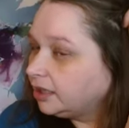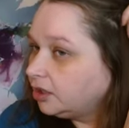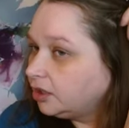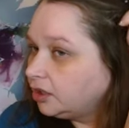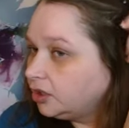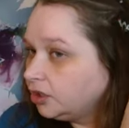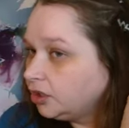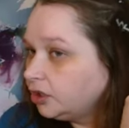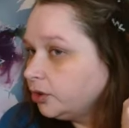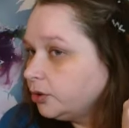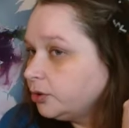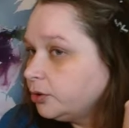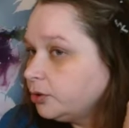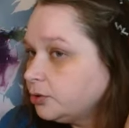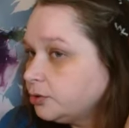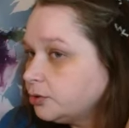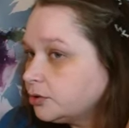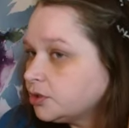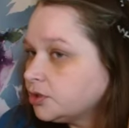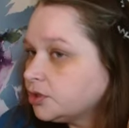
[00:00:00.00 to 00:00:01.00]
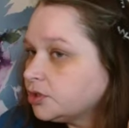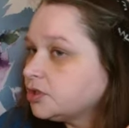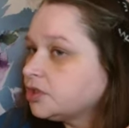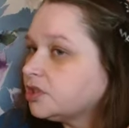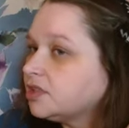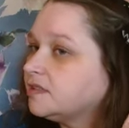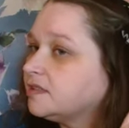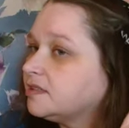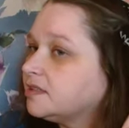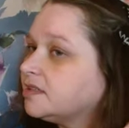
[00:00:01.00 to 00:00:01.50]
loose
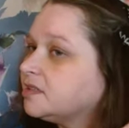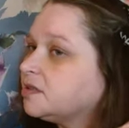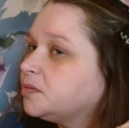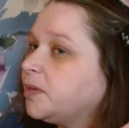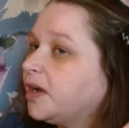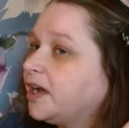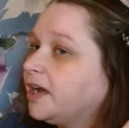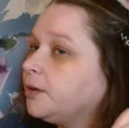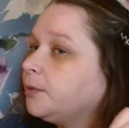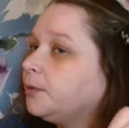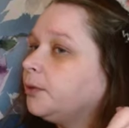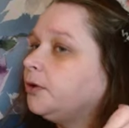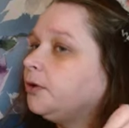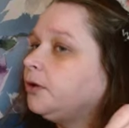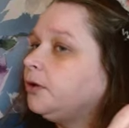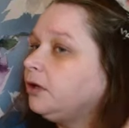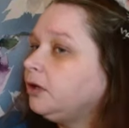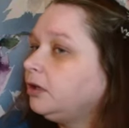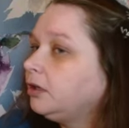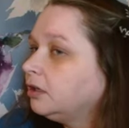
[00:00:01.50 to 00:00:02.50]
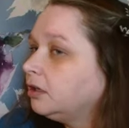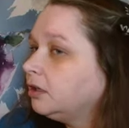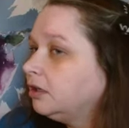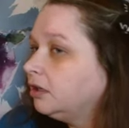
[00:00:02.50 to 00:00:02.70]
and spiral,